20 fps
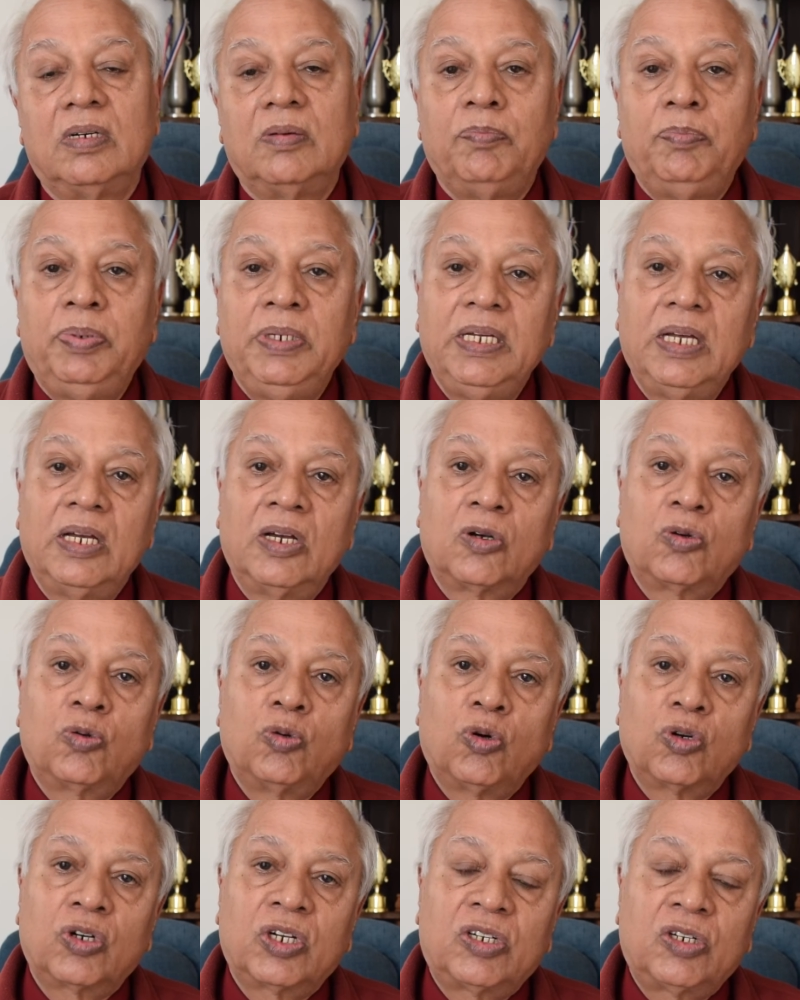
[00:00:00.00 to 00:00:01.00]
Be a
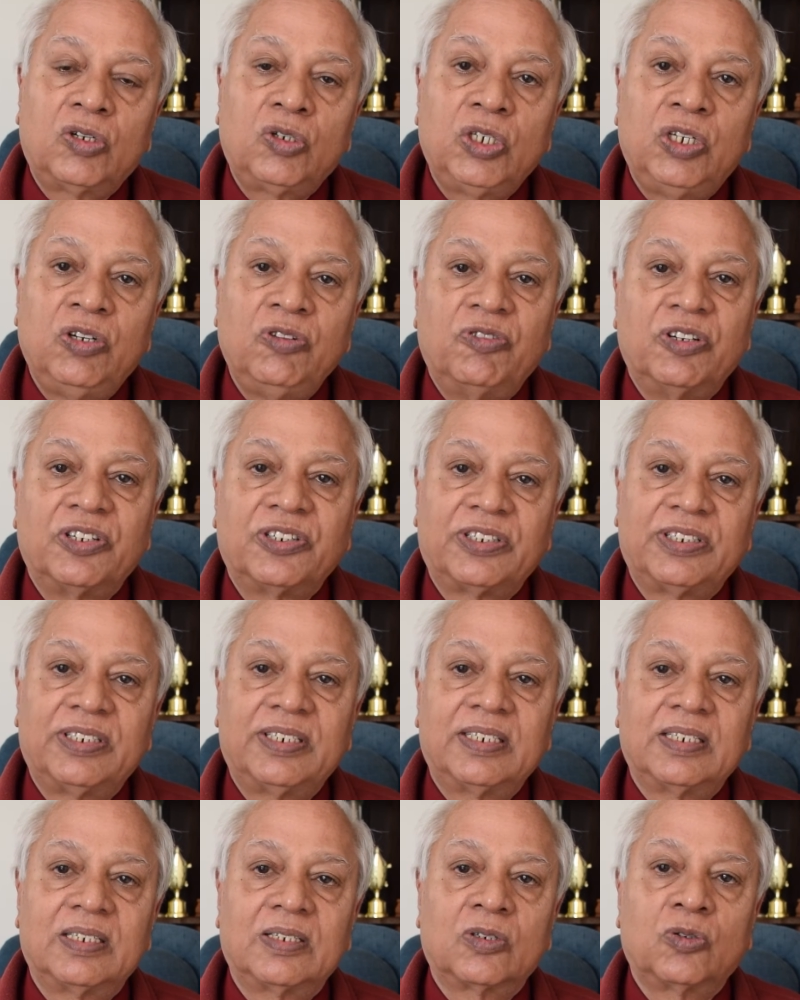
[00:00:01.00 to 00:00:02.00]
go-giver.
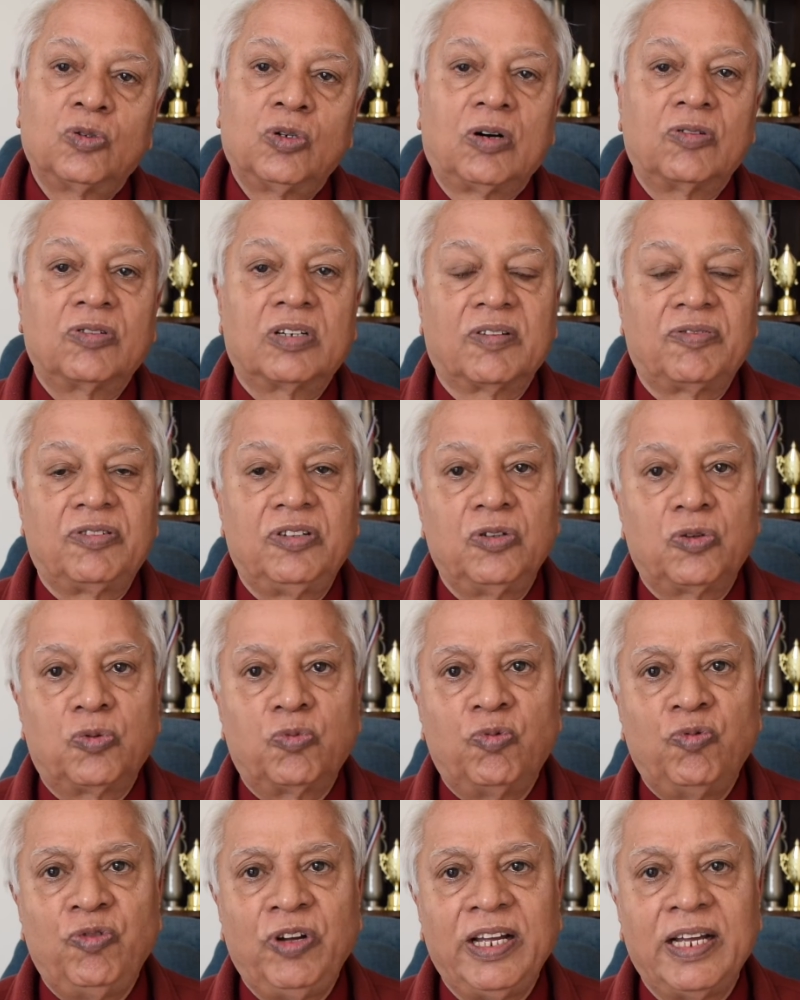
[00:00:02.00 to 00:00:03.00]
Go out of your
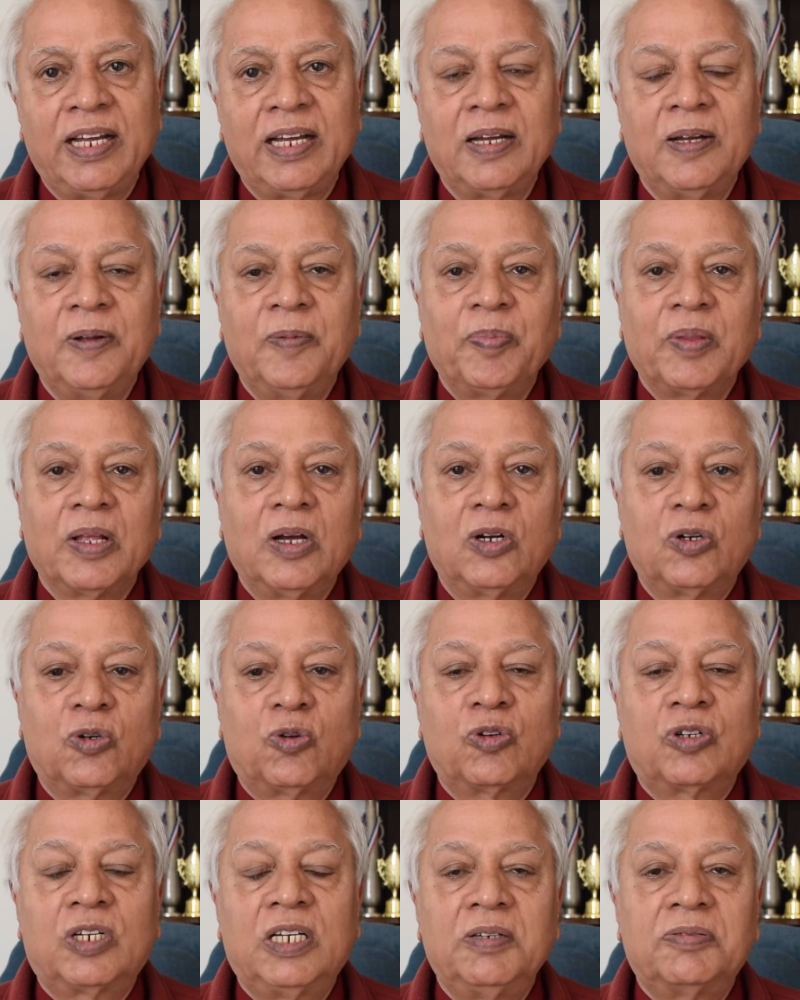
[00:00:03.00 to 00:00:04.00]
way
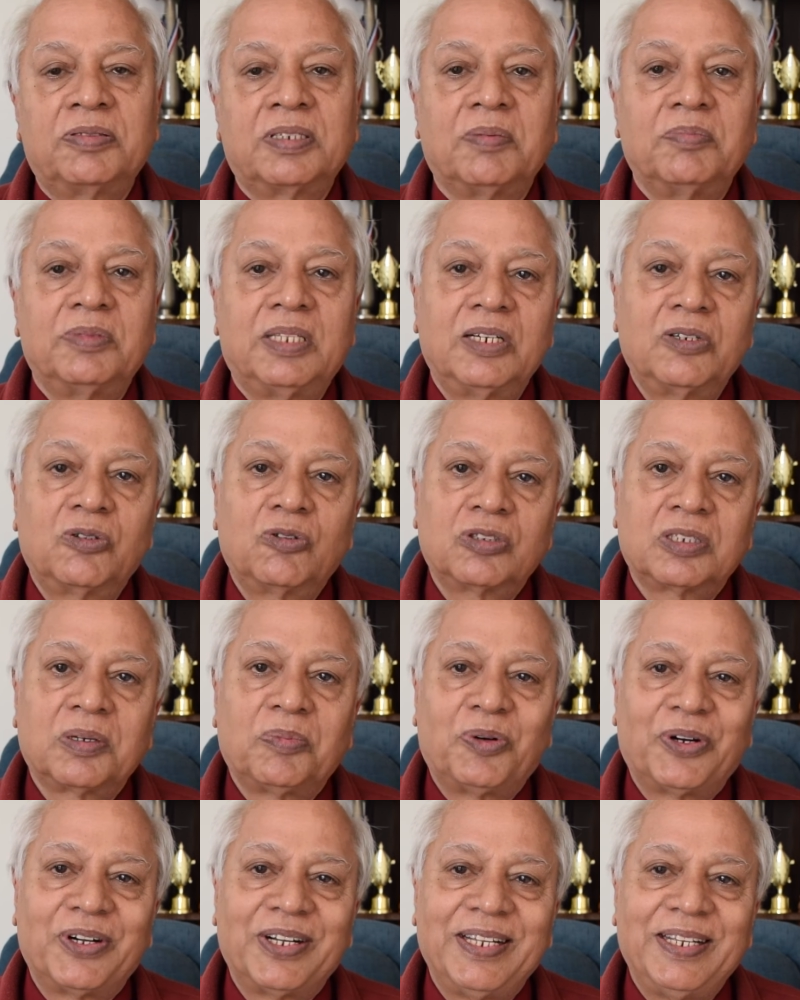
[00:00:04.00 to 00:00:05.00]
to give something to
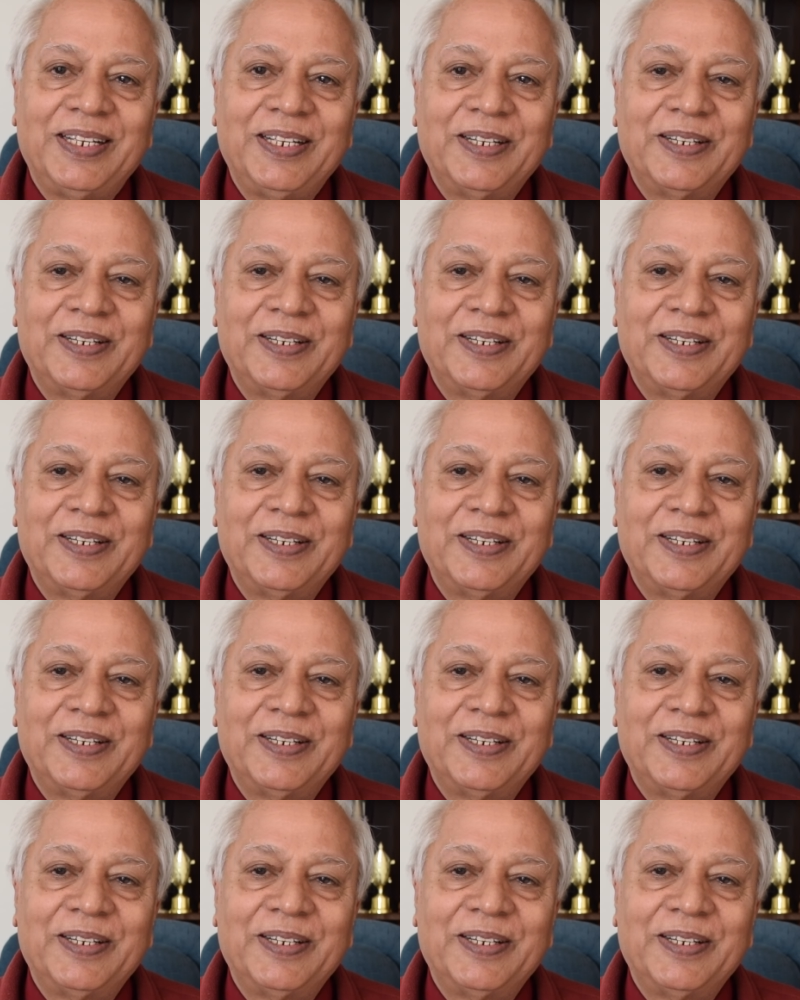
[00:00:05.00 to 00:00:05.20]
somebody.